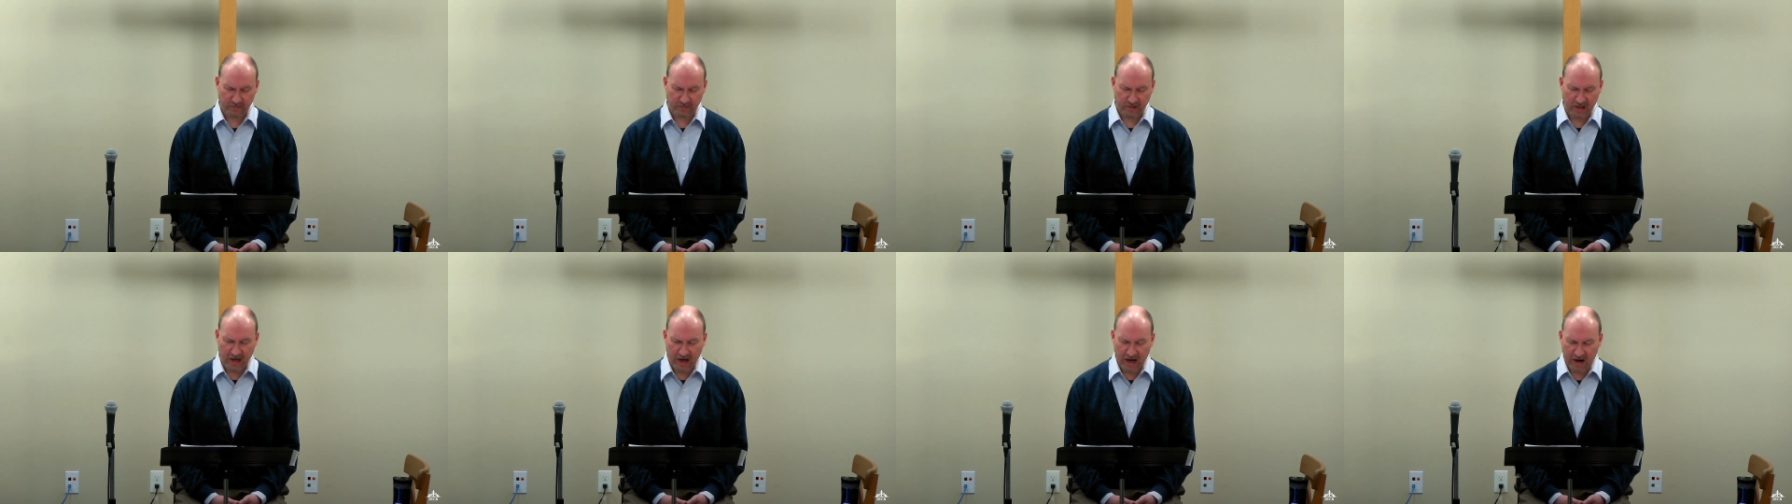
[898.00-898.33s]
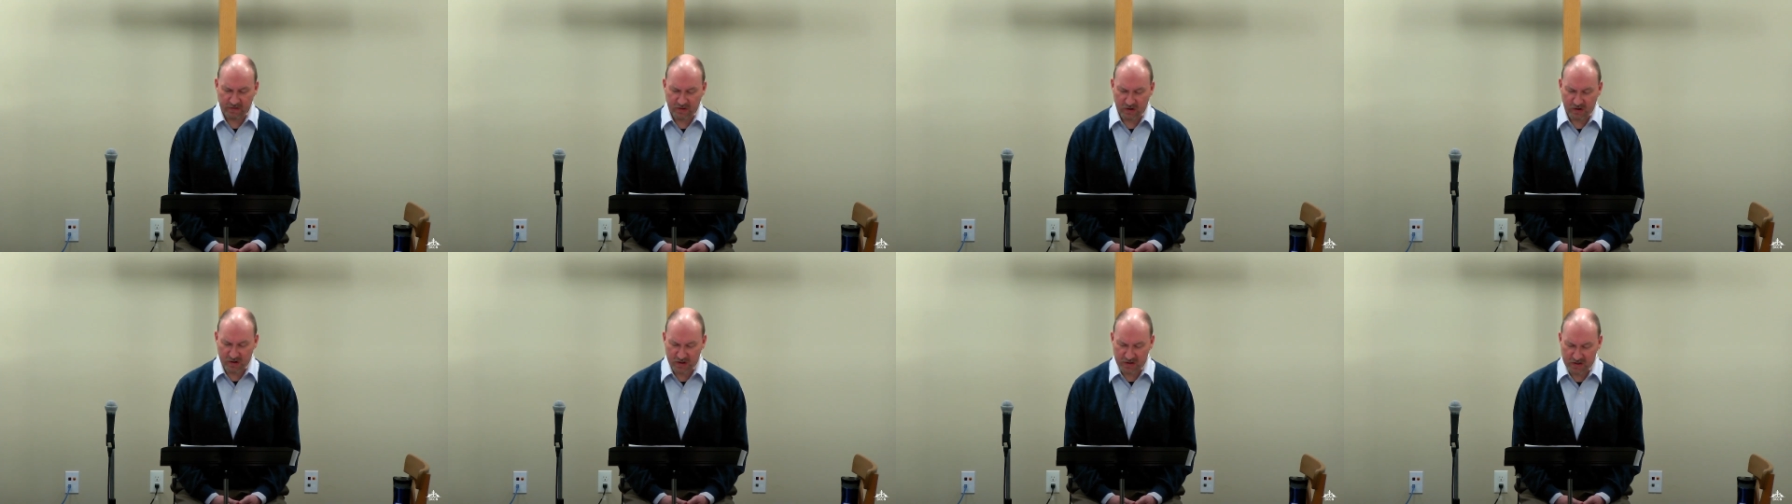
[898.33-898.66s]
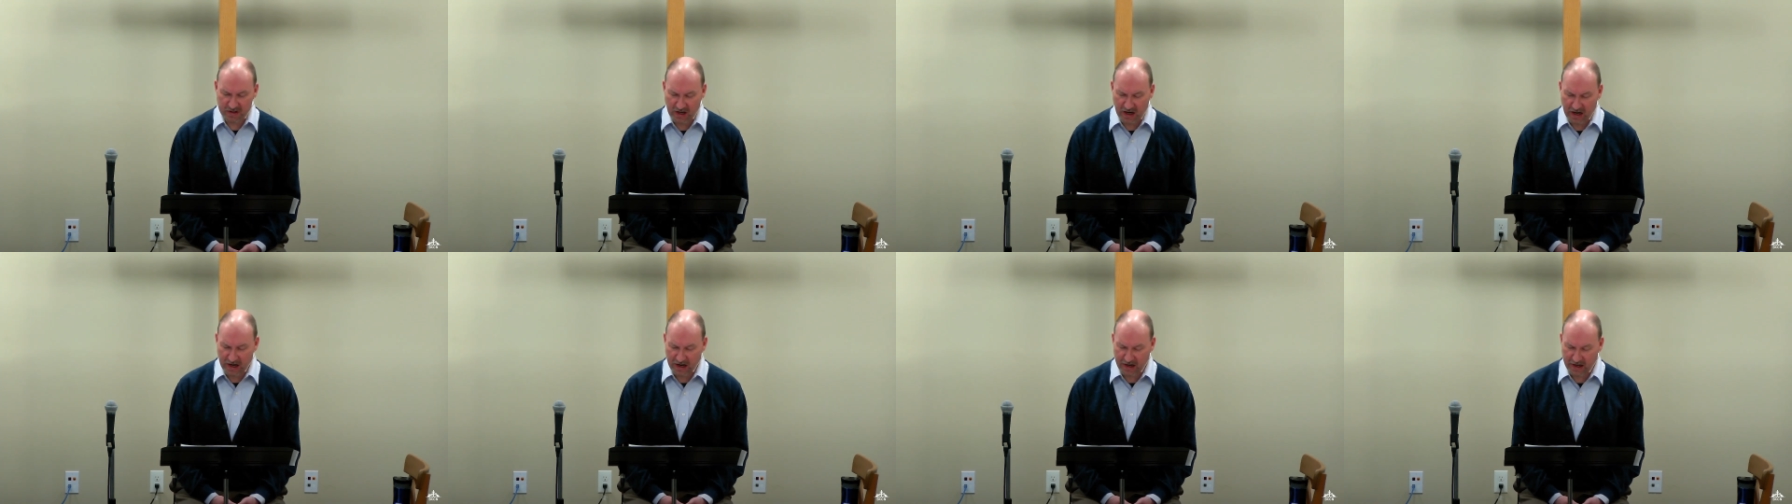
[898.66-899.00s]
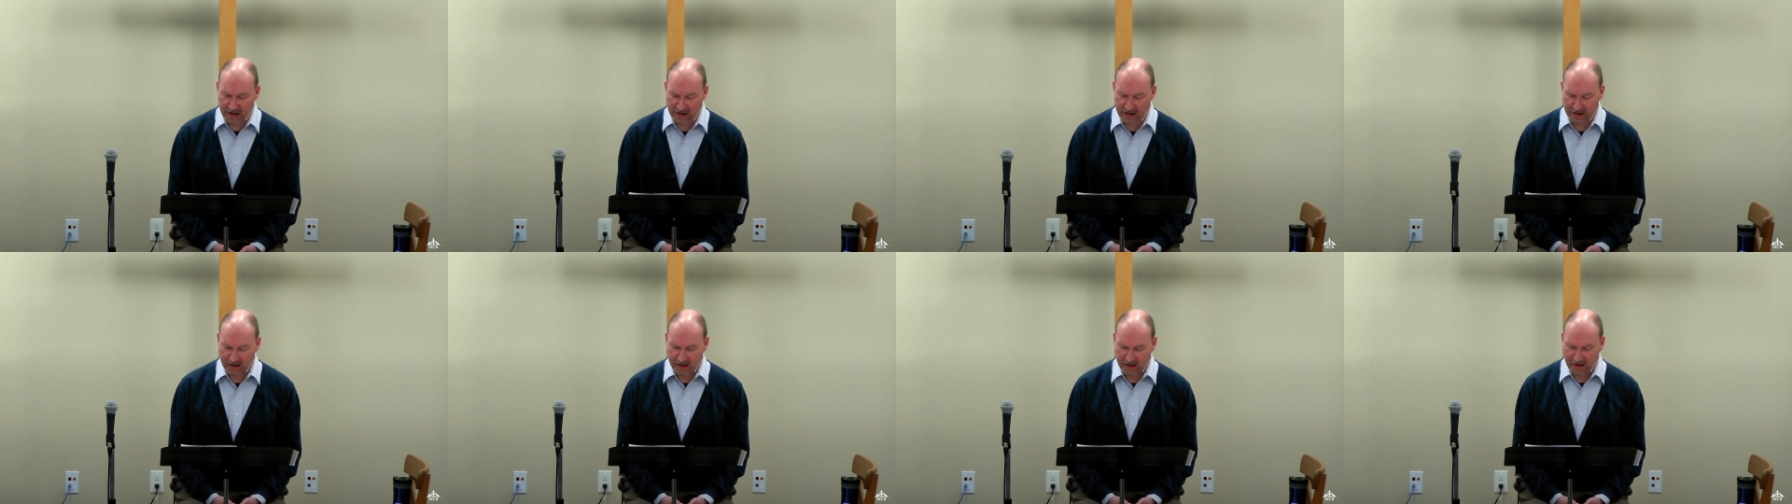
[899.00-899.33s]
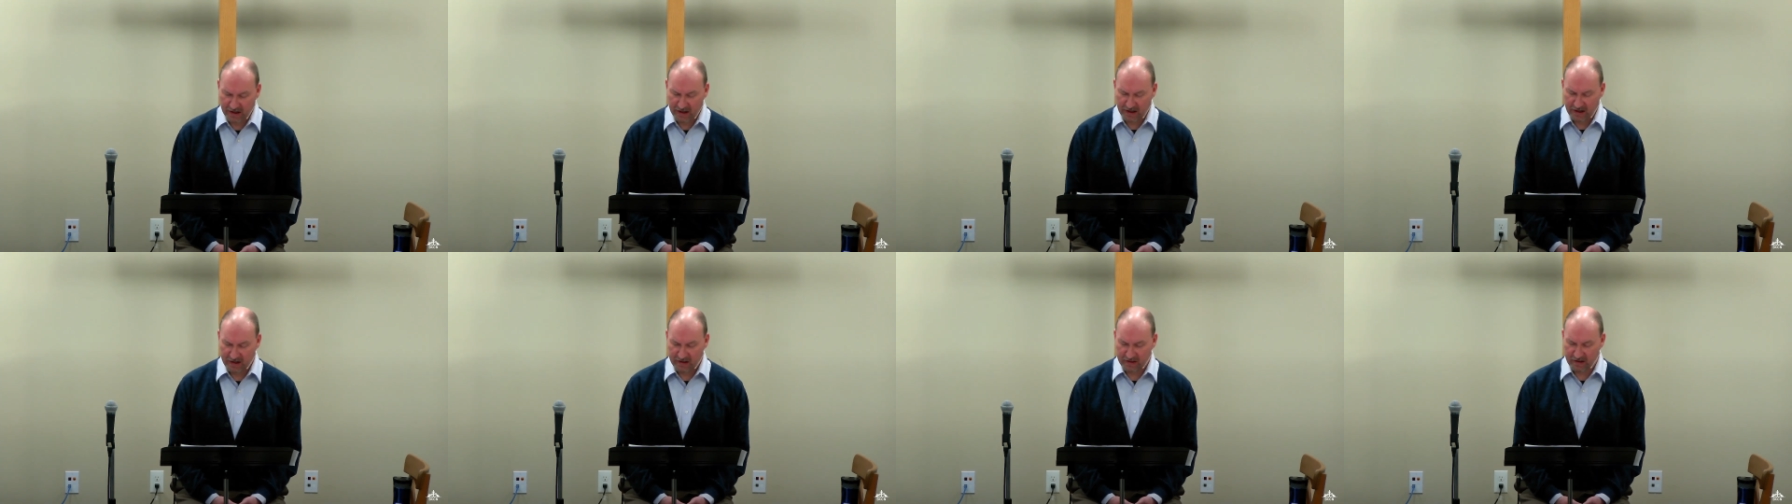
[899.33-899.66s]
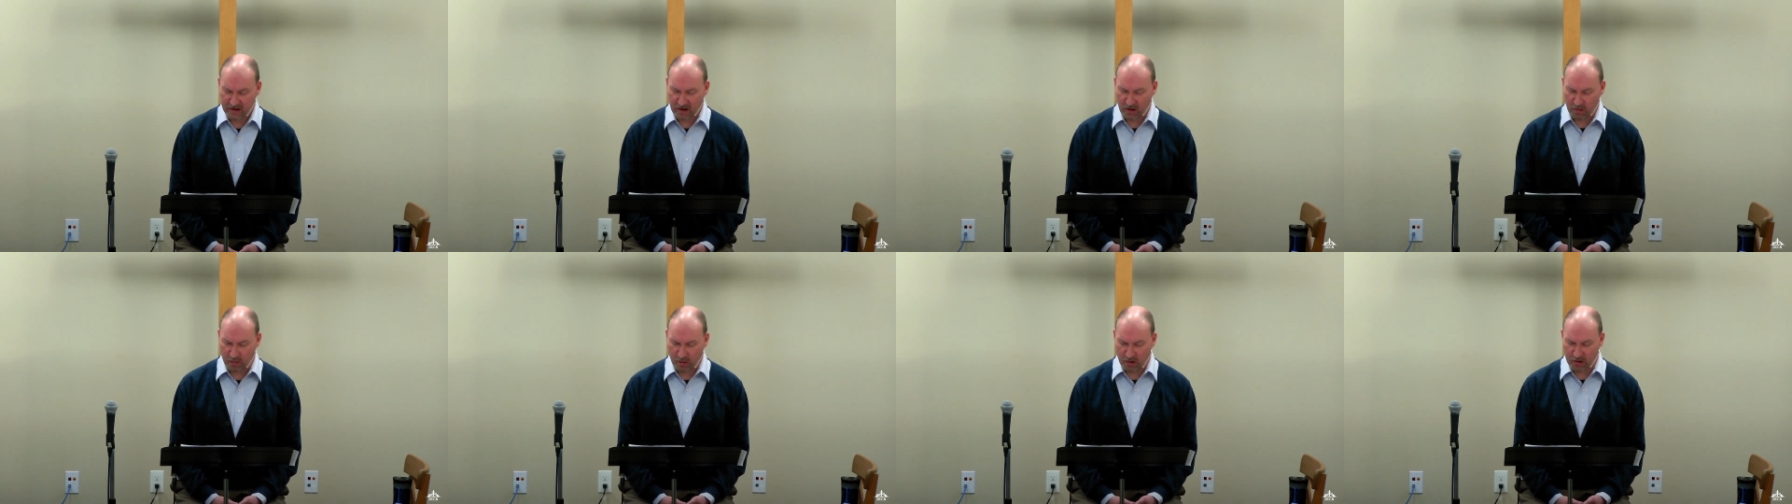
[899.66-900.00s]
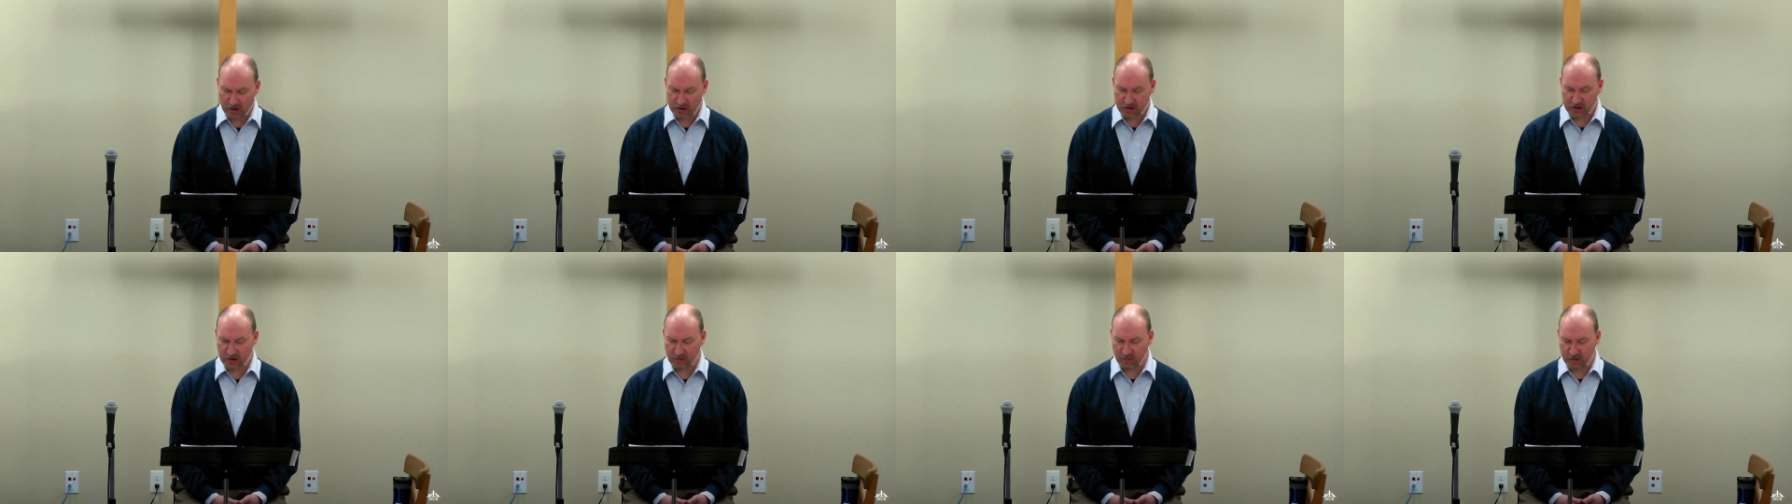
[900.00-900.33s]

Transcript: After deciding that abortion